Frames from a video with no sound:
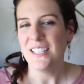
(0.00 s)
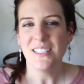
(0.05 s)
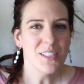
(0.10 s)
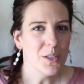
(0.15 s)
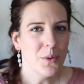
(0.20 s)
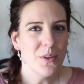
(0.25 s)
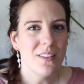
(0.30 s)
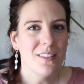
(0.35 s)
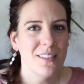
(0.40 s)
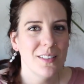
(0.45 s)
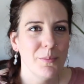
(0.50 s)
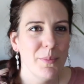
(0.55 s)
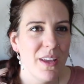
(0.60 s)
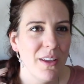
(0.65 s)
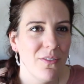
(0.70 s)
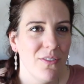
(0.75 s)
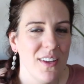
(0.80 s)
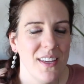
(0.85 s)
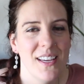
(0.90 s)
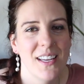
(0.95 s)
And it's so easy to
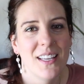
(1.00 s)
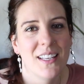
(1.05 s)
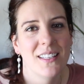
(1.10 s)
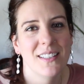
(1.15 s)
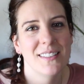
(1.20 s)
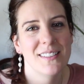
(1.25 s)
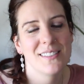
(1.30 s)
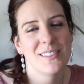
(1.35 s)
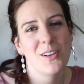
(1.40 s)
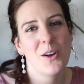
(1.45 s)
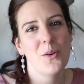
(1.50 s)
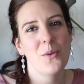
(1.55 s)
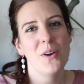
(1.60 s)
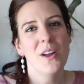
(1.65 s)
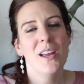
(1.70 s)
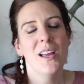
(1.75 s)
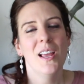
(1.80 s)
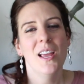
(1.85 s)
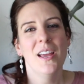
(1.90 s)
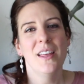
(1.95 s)
make vegan.
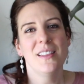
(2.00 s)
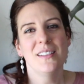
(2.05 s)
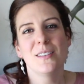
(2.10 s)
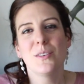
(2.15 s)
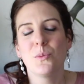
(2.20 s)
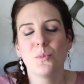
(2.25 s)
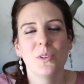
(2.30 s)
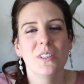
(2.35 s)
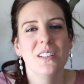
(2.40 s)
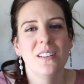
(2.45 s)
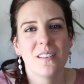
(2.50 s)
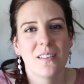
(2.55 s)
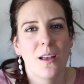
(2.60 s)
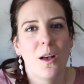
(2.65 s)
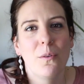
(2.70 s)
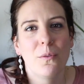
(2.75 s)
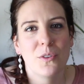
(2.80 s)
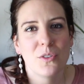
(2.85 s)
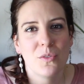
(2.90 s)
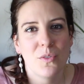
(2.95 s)
So this is really a
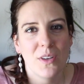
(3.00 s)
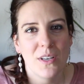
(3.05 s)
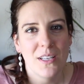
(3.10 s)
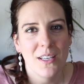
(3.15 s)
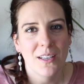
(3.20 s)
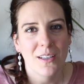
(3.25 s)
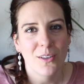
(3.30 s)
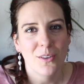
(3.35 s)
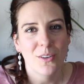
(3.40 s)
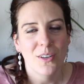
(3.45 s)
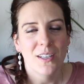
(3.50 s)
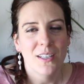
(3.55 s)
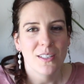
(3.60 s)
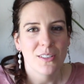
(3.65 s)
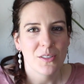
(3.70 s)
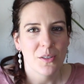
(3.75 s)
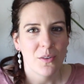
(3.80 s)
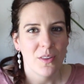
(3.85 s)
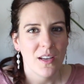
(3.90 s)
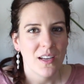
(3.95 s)
selfish video
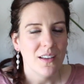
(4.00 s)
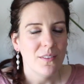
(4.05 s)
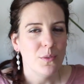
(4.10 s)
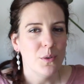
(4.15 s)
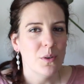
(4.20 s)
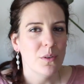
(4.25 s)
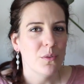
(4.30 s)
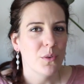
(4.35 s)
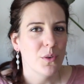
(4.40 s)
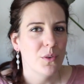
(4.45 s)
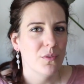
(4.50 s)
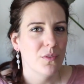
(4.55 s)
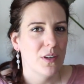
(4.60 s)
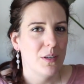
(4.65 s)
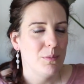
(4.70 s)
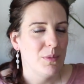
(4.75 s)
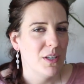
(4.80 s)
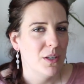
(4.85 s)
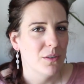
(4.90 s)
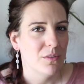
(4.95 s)
so that if you ever
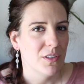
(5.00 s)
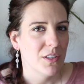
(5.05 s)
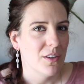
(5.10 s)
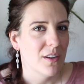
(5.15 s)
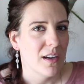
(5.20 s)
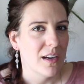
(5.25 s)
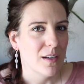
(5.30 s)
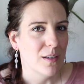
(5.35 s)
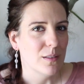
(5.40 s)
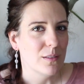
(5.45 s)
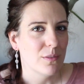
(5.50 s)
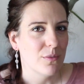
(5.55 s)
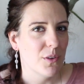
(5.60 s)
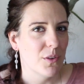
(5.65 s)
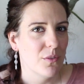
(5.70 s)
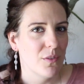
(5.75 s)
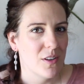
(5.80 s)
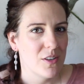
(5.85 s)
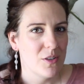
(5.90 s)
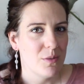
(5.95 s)
invite me over to your house
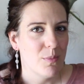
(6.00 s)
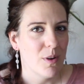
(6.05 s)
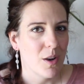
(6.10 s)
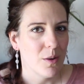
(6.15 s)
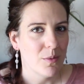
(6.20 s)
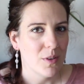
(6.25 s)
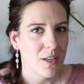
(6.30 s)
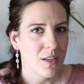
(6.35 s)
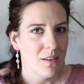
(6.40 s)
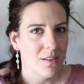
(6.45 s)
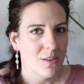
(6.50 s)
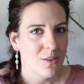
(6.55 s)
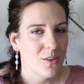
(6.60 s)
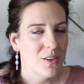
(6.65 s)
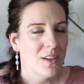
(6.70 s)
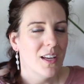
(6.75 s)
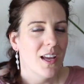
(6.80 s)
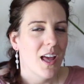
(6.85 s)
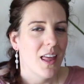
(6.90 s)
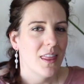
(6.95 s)
for a veggie
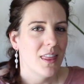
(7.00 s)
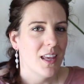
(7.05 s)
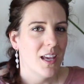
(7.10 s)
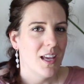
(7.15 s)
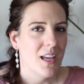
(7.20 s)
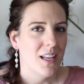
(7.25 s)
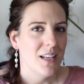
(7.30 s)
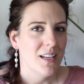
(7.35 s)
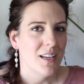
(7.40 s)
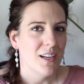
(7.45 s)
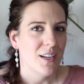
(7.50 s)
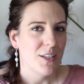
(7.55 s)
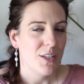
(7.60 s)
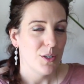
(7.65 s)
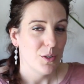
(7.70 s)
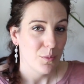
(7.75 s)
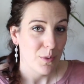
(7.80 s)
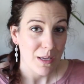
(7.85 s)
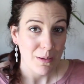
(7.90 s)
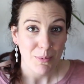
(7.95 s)
barbecue, then
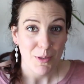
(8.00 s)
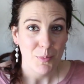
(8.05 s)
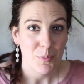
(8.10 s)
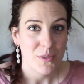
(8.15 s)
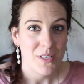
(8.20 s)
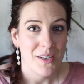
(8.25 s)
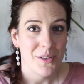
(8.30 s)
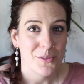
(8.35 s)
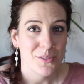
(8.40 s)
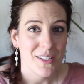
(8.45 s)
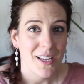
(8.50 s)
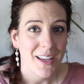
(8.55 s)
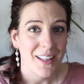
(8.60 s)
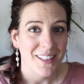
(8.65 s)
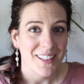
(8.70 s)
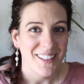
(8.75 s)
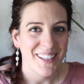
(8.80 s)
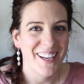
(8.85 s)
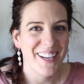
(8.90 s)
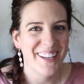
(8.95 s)
you'll make me potato
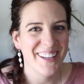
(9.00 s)
salad.